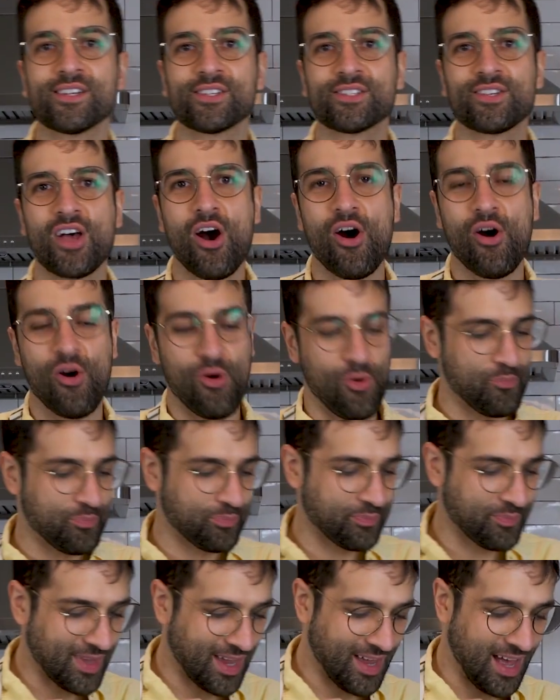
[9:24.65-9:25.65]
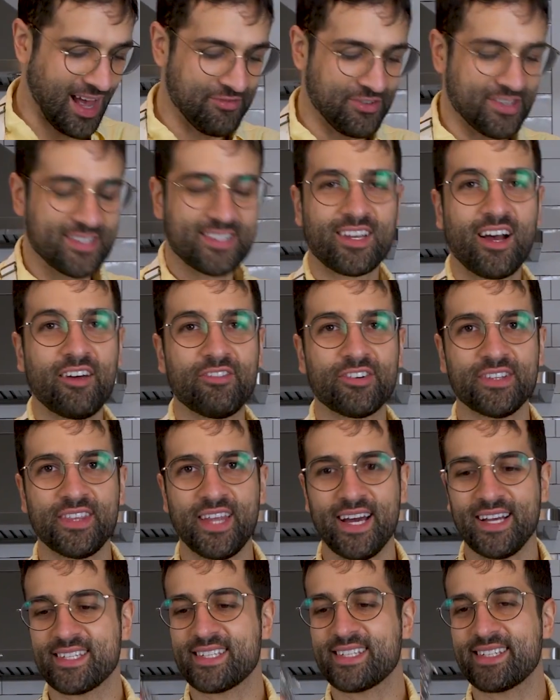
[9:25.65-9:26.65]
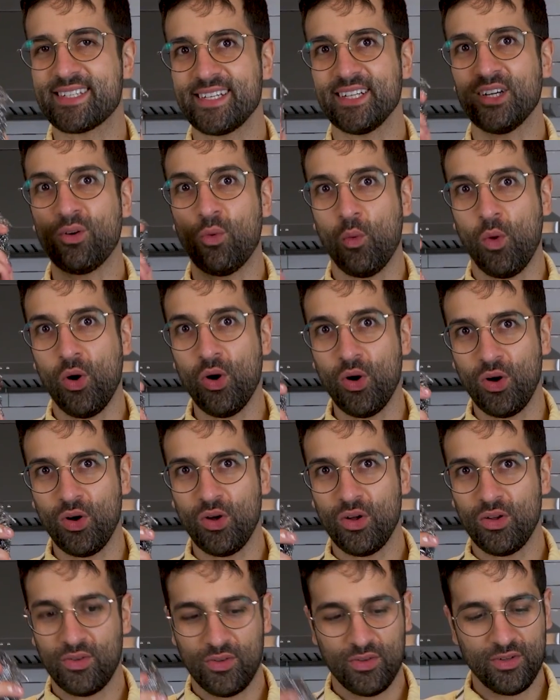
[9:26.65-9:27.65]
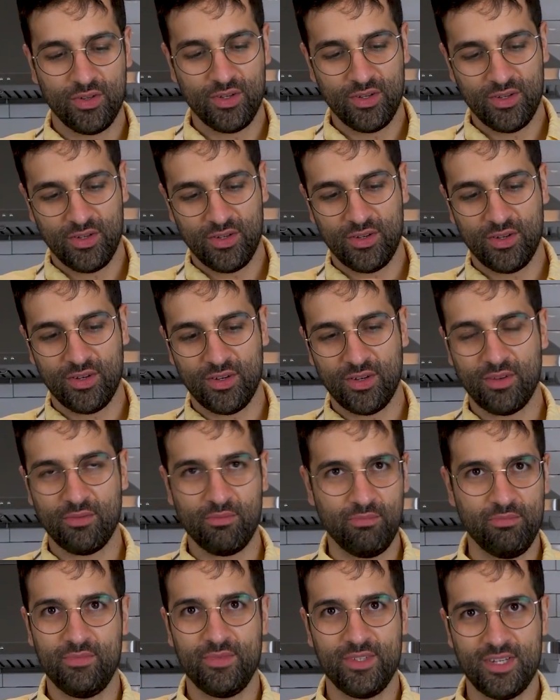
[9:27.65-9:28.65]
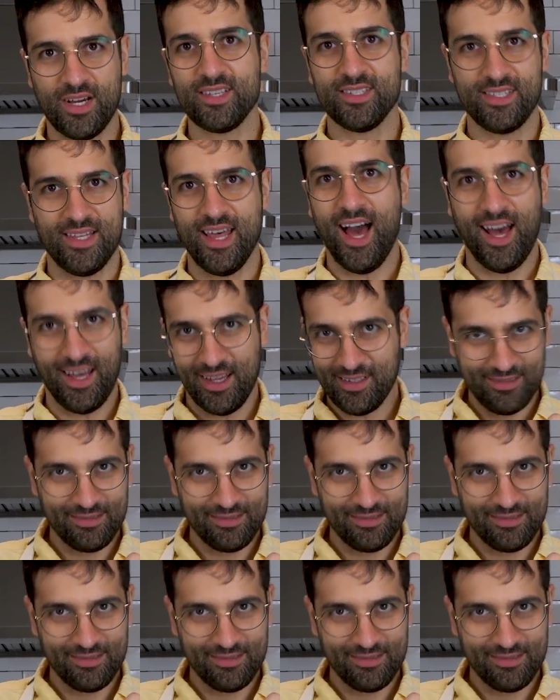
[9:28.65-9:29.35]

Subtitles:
So I've discovered that steel wool does that.